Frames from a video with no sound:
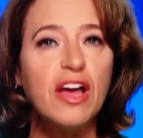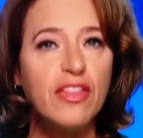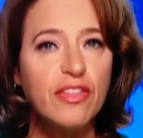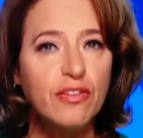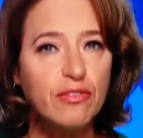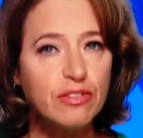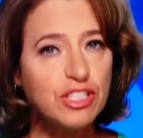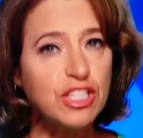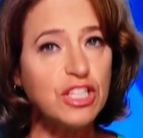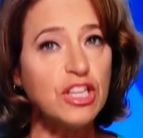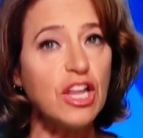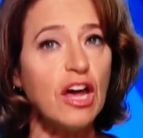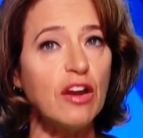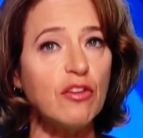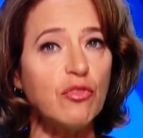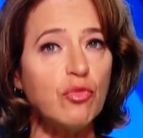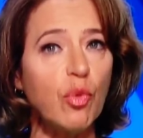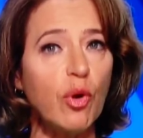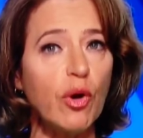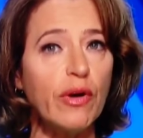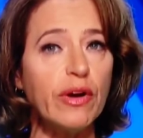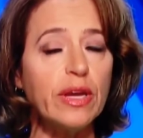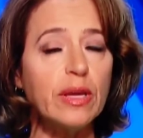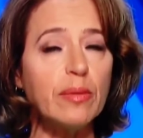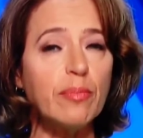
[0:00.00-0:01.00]
There was a lot of
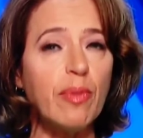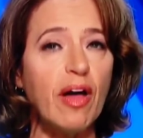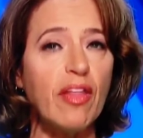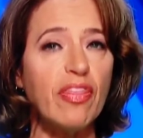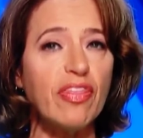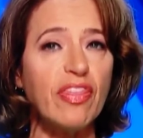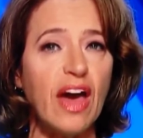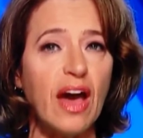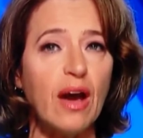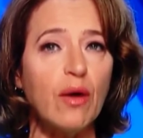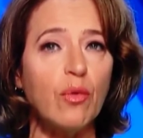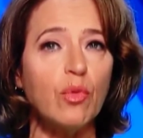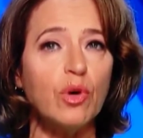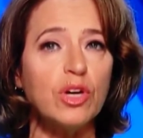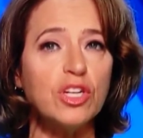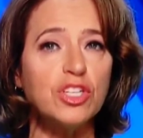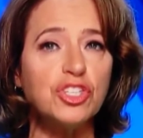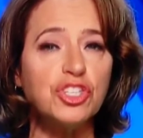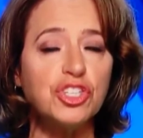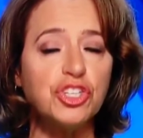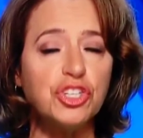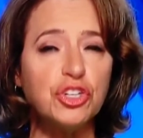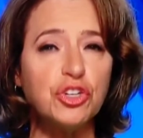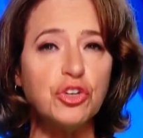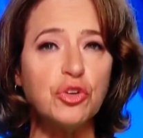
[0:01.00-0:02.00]
worry about that one,
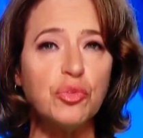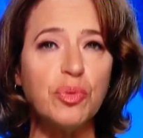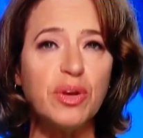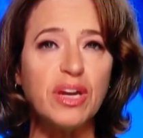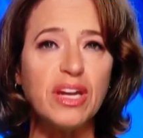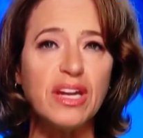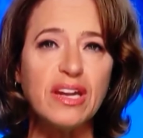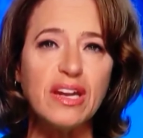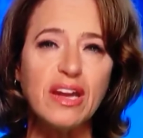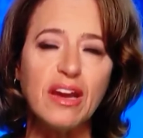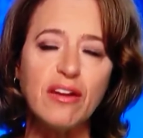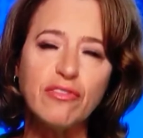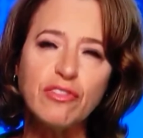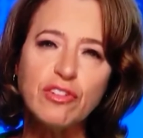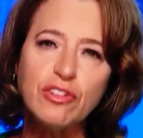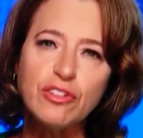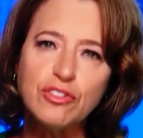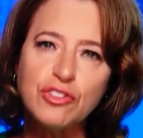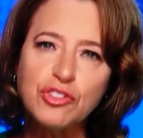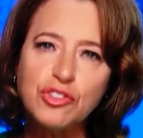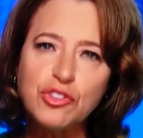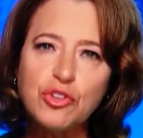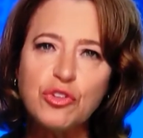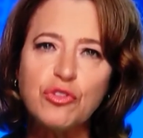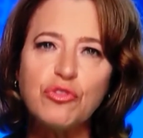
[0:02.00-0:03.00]
too, but it never
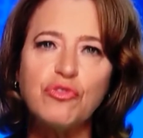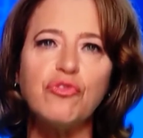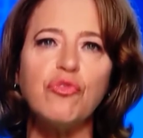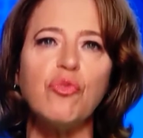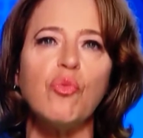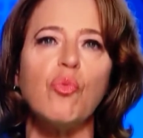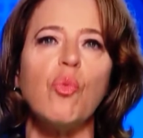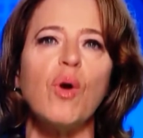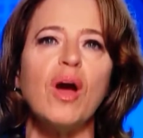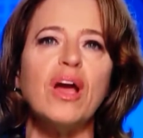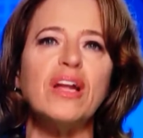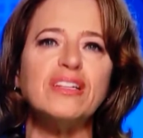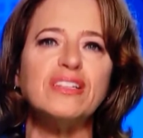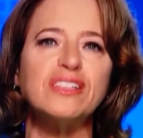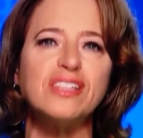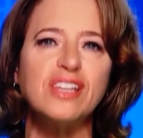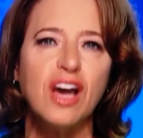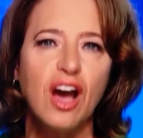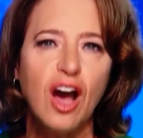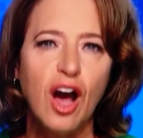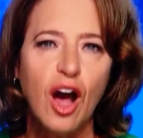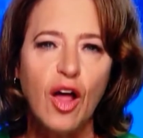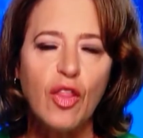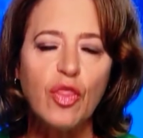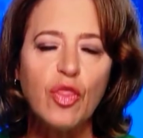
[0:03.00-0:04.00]
sort of went
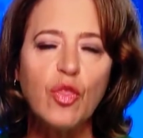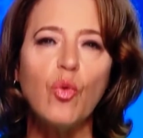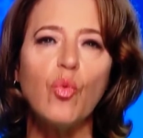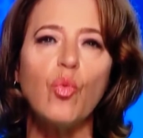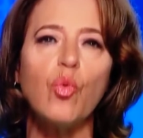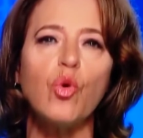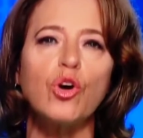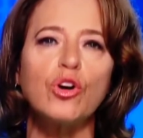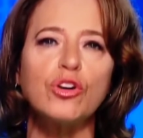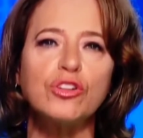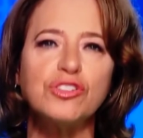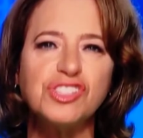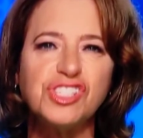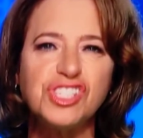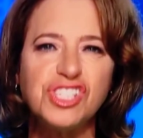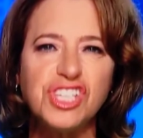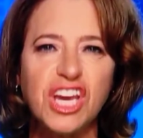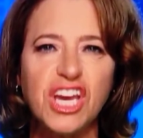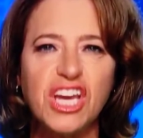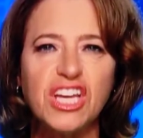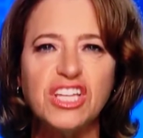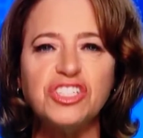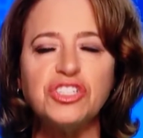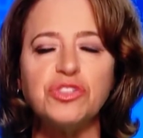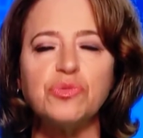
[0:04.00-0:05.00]
on the world
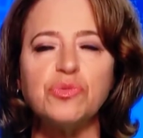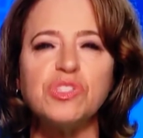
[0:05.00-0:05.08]
stage.